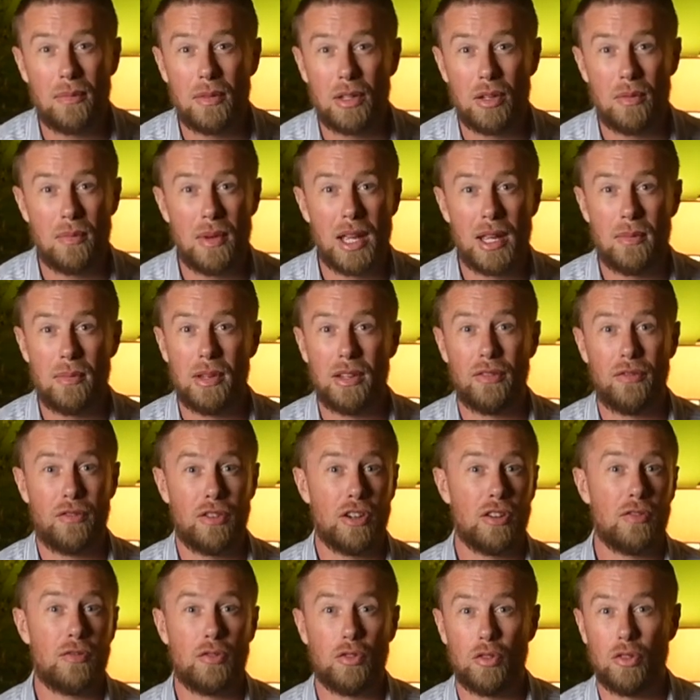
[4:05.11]
you may be
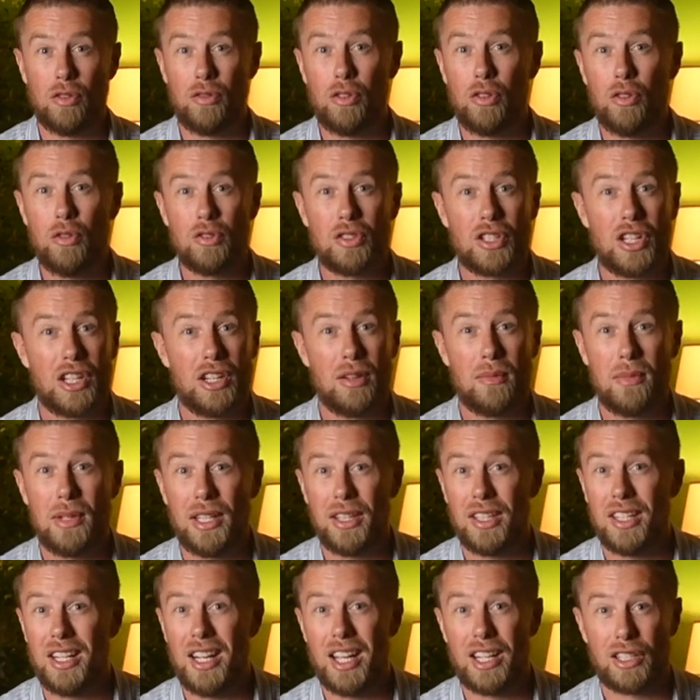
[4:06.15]
fearful of who's going to be
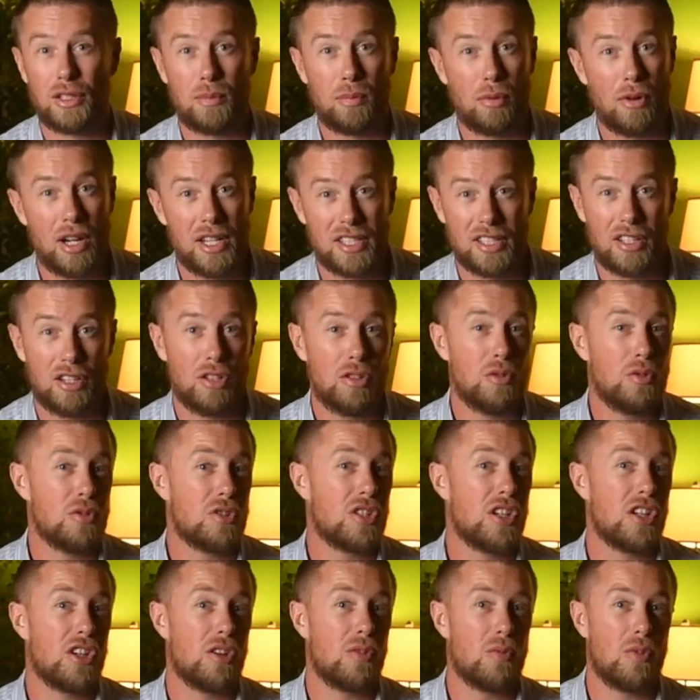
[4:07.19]
the next president, who's
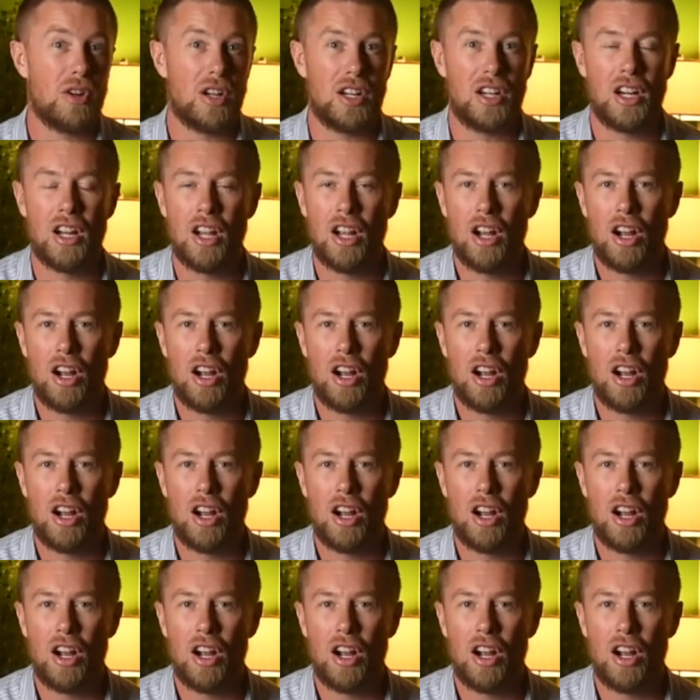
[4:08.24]
going to run